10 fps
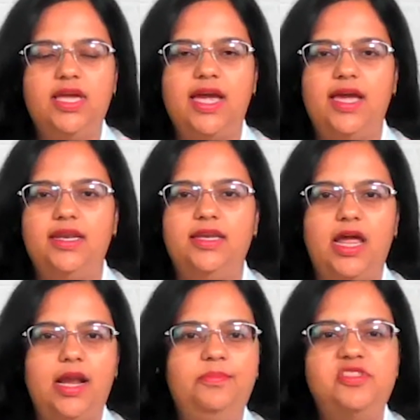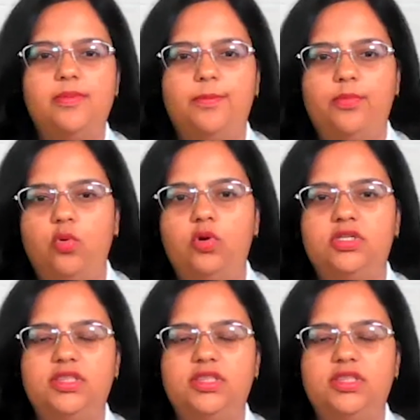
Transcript: can help support